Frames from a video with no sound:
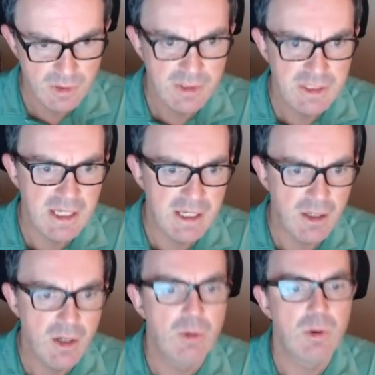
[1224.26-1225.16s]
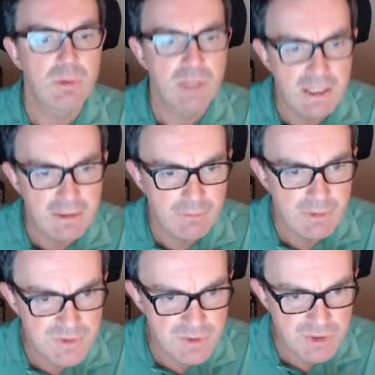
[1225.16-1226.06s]
Yeah, oh, okay.
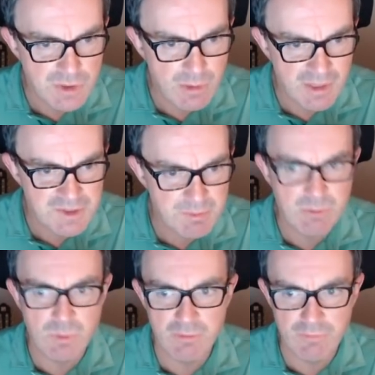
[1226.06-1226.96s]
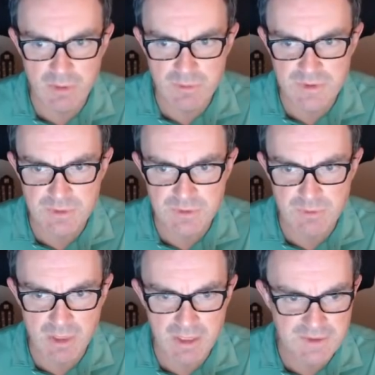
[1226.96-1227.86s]
So two has to be in one of those two
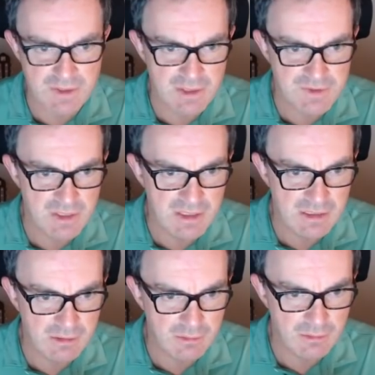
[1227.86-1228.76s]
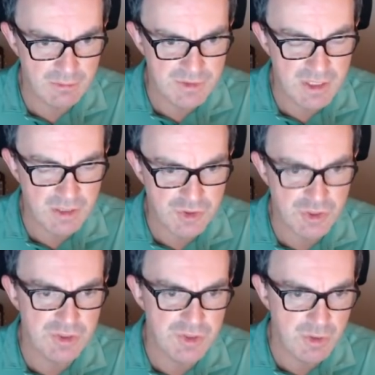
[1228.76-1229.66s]
squares. That's a little deduction
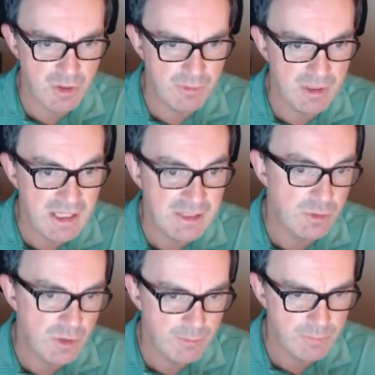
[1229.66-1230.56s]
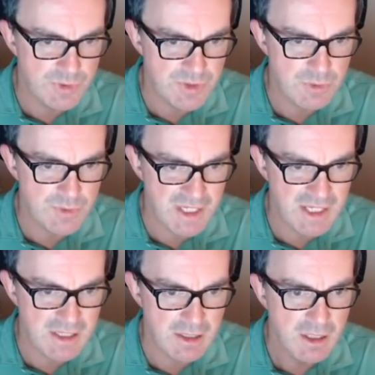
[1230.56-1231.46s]
because you can't, again, you can't put twos
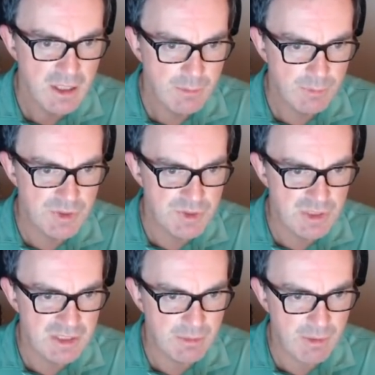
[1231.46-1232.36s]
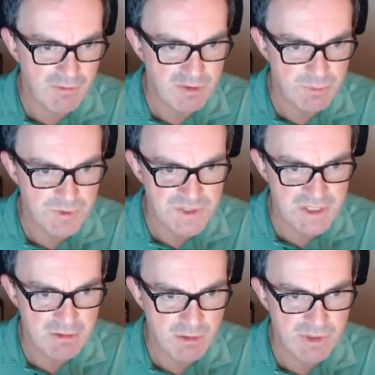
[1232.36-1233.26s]
here because you'd end up having to put
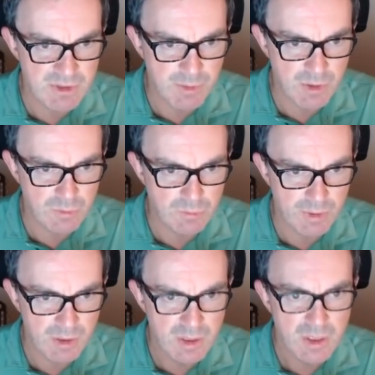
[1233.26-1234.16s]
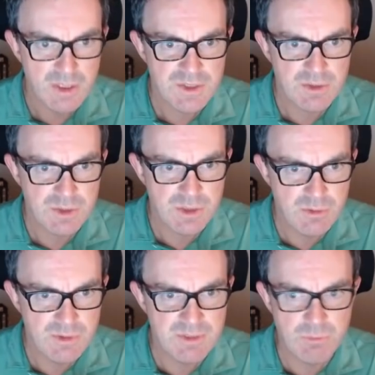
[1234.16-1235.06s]
zero in the bulb. So
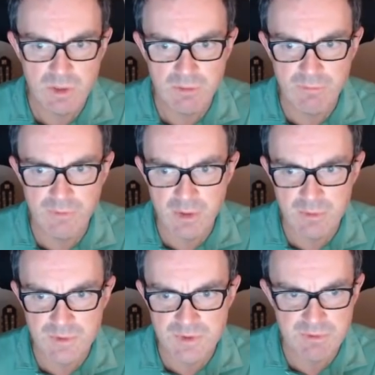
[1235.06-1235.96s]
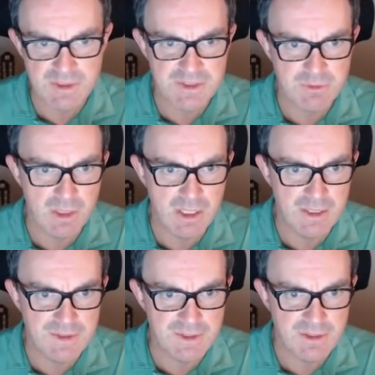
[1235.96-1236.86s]
2 is in one of those three
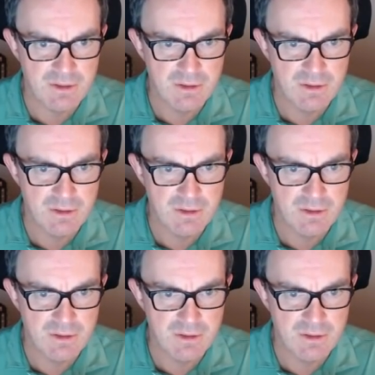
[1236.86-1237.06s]
squares.